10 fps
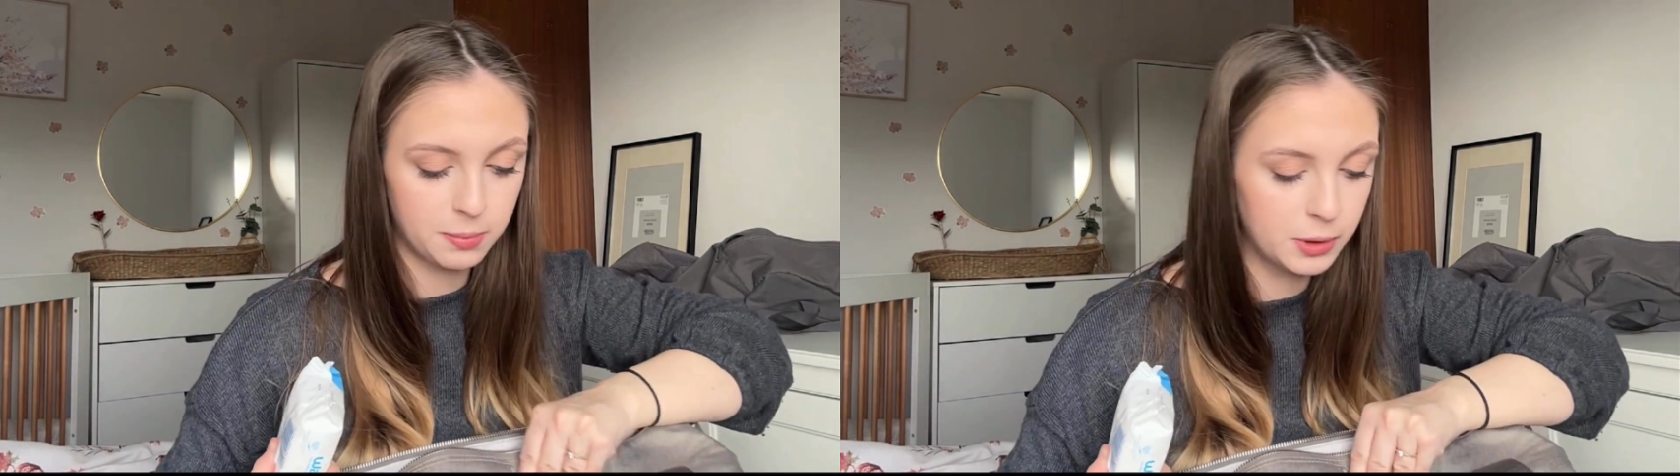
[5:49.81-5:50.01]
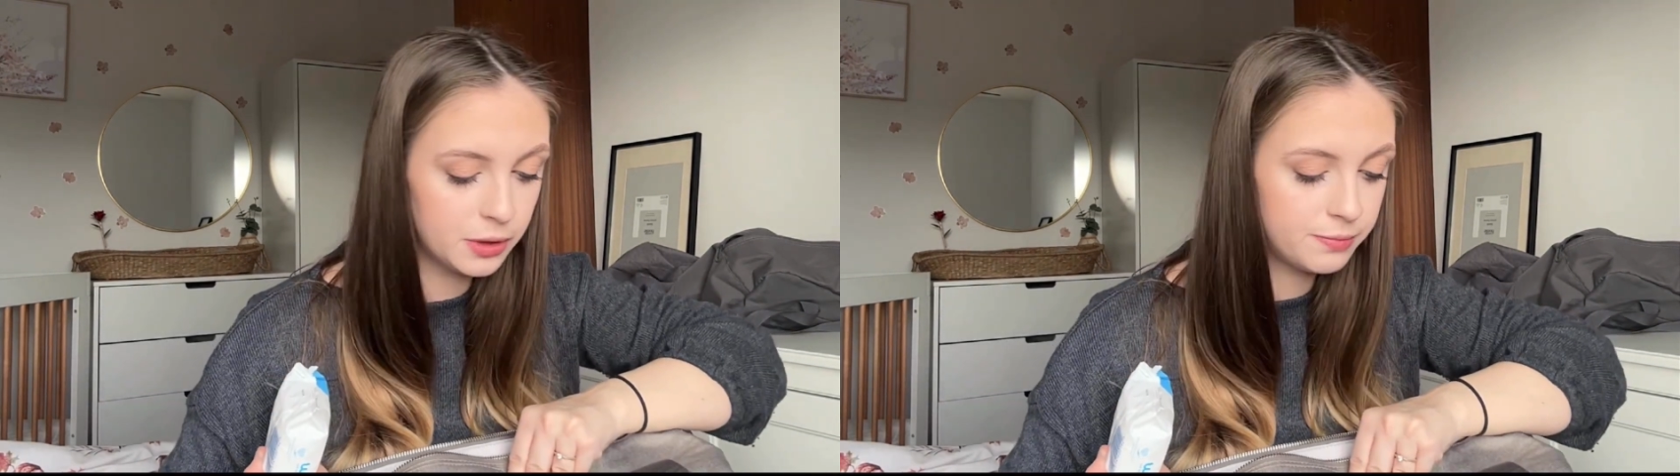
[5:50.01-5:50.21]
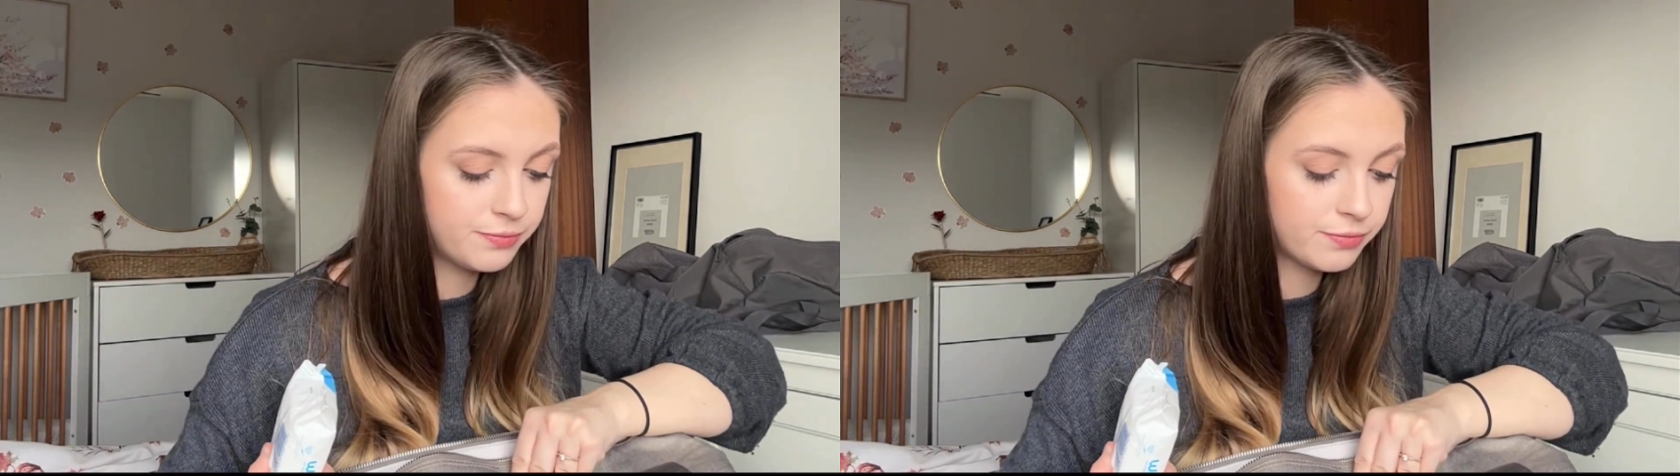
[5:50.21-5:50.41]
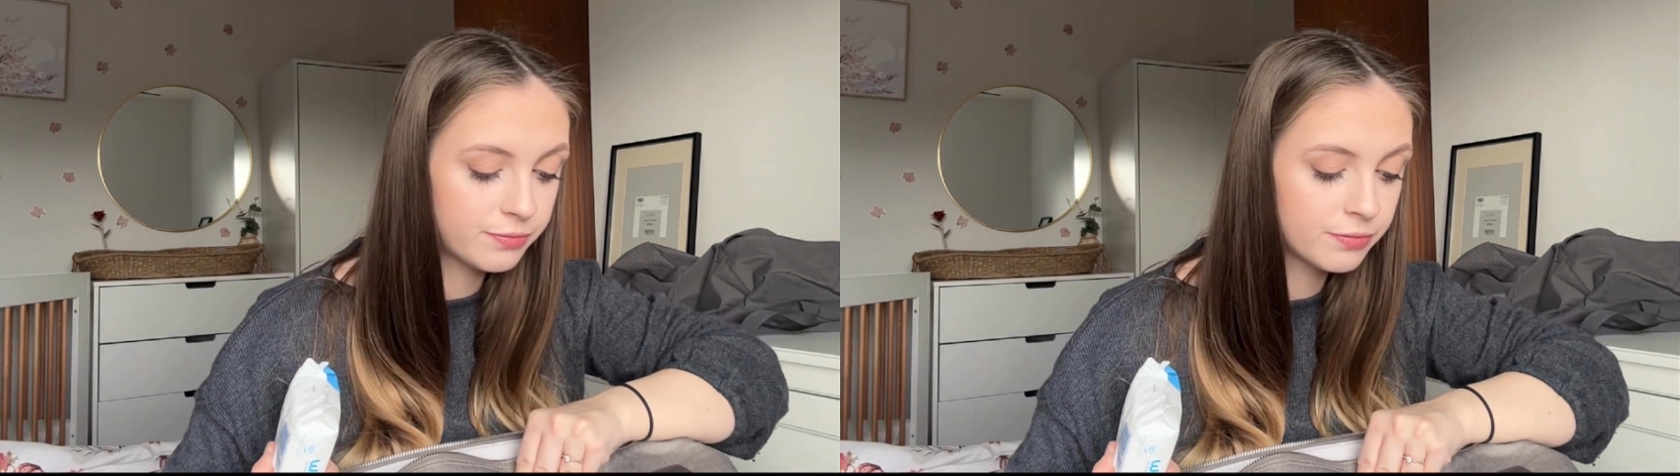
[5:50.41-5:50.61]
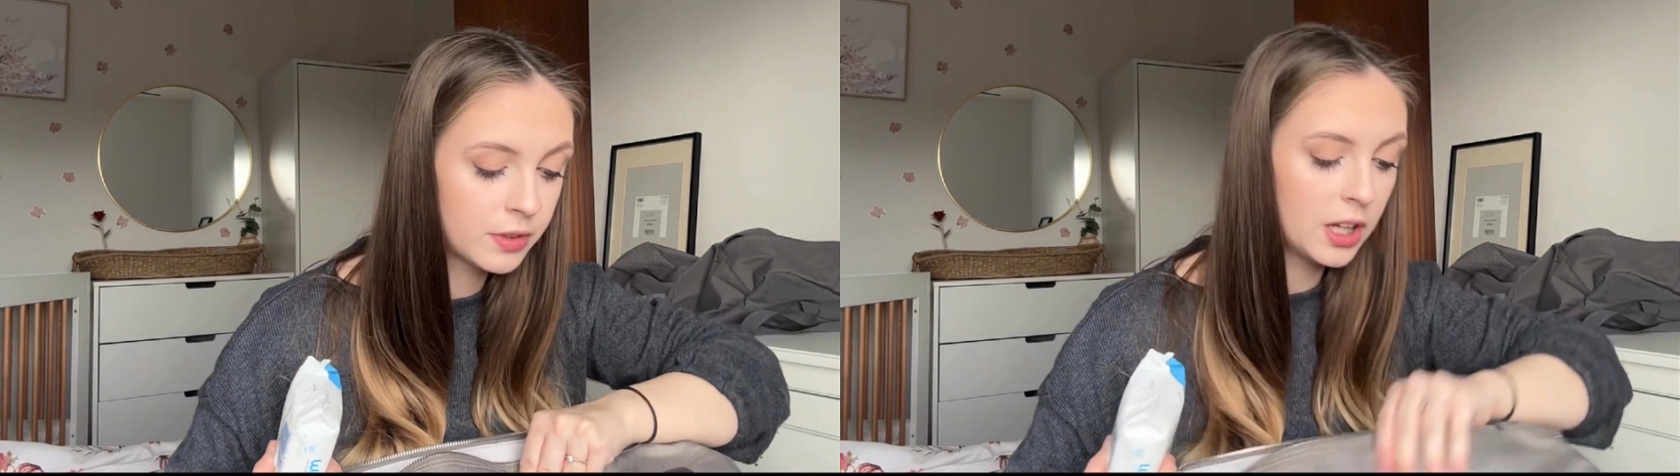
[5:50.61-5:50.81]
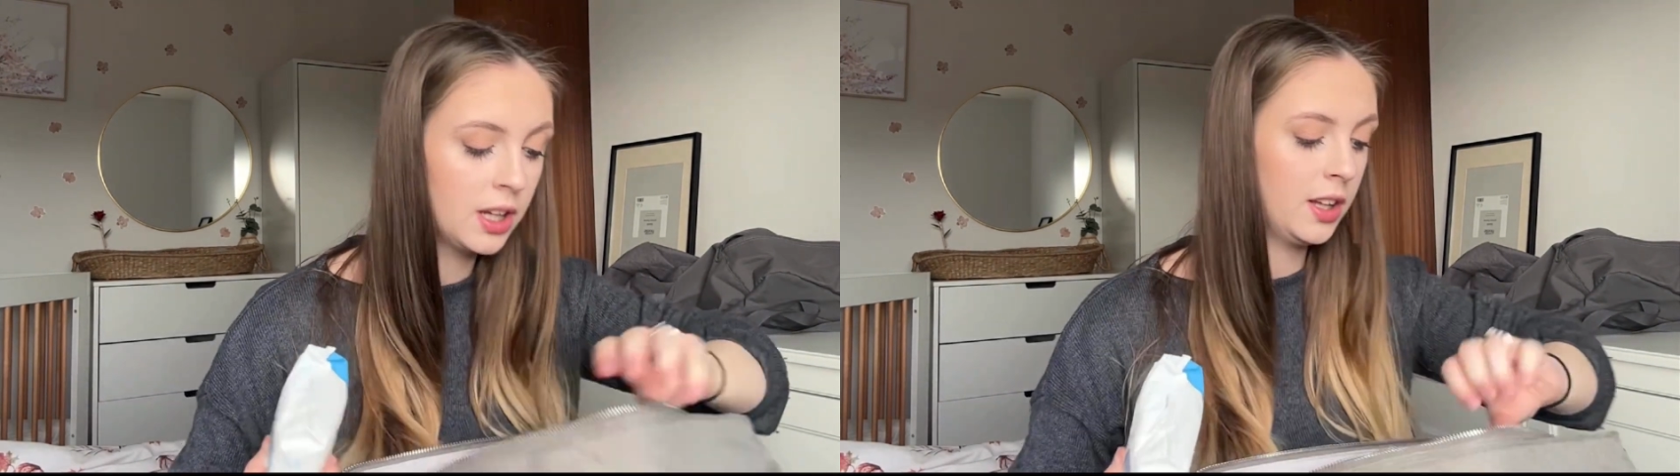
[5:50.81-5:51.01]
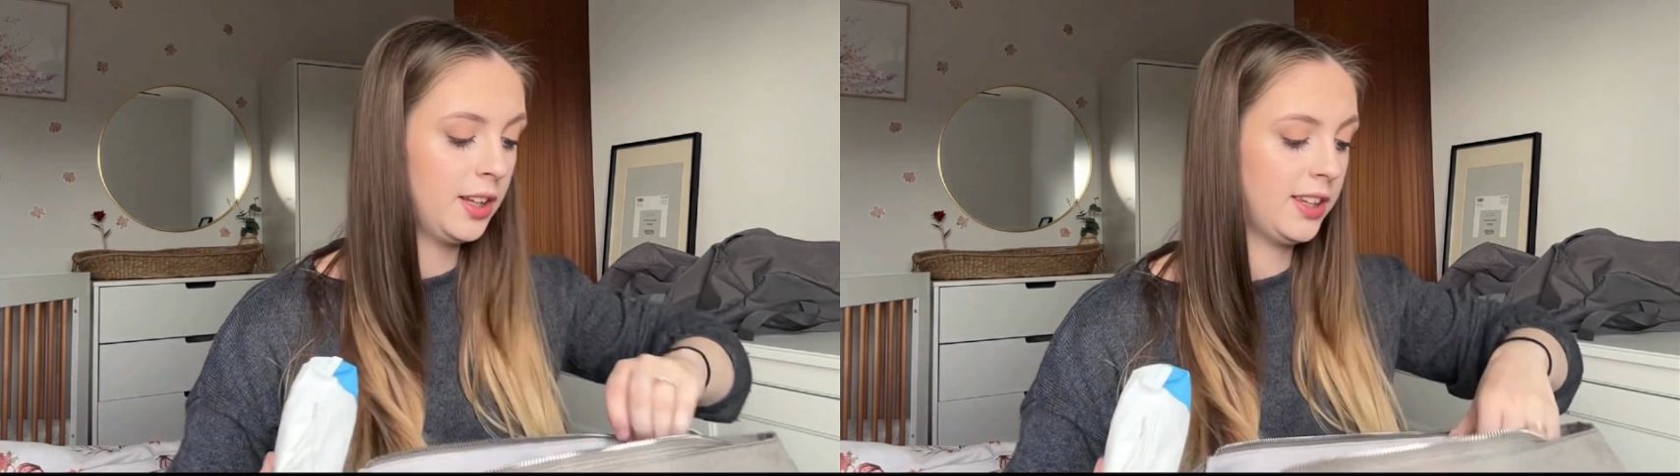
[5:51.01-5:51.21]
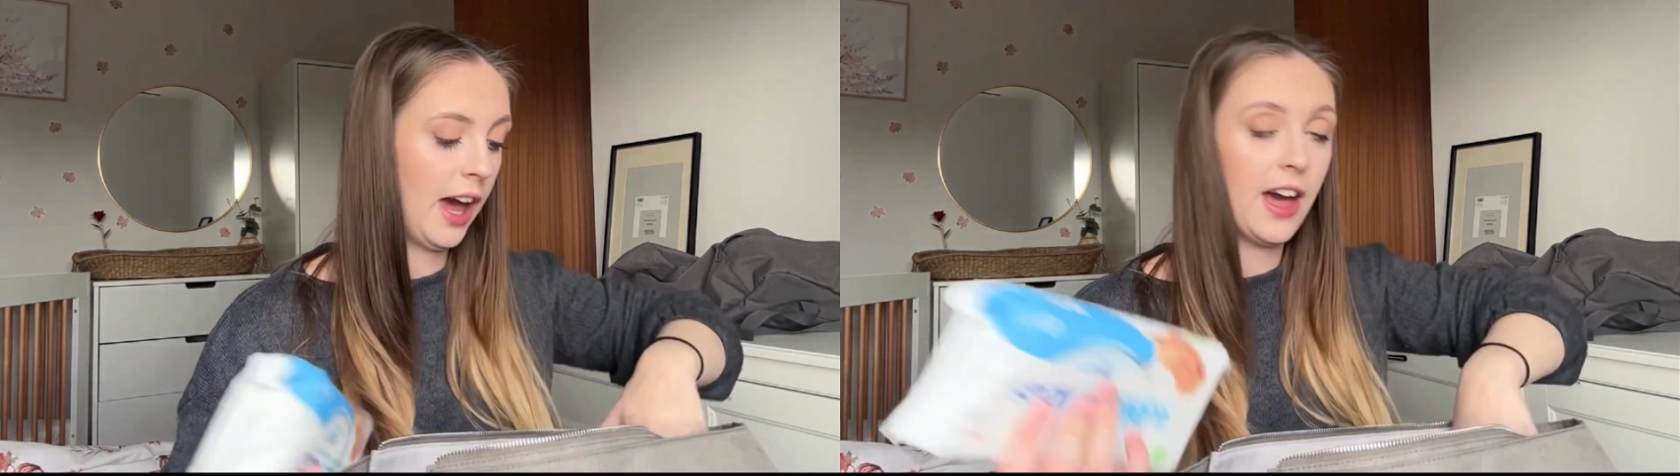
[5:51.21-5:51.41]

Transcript: but yeah.